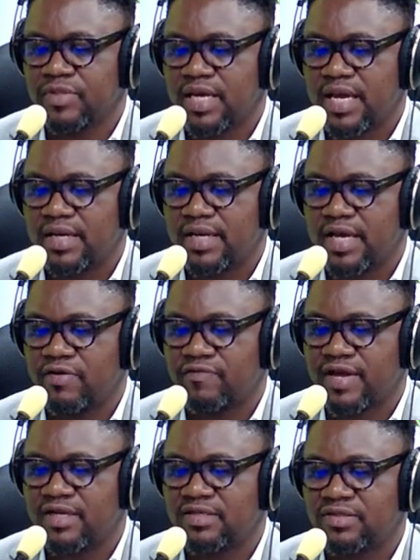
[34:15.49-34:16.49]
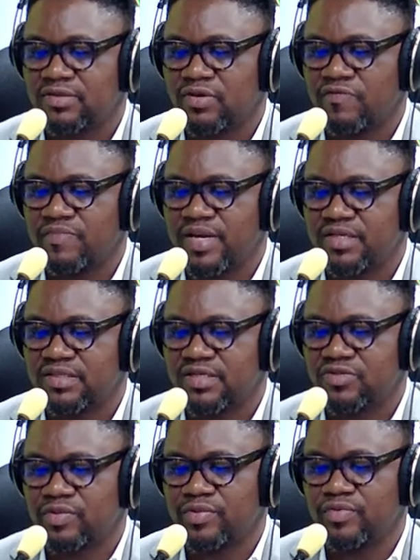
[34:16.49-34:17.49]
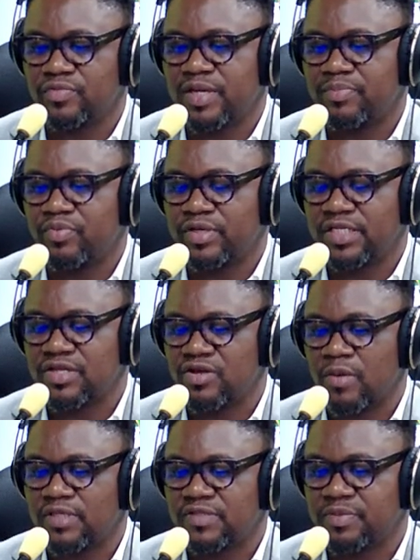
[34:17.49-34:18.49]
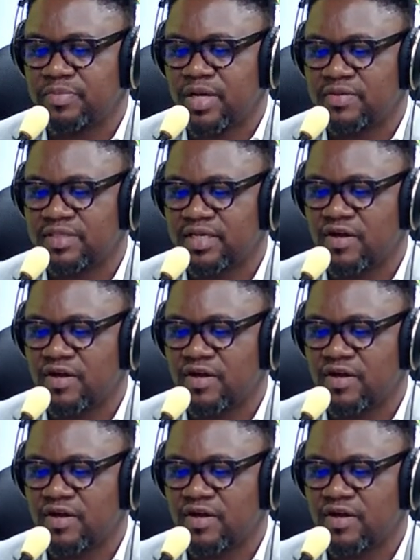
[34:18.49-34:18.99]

and the head of council of ministers, so we won't be appointing jobless people outside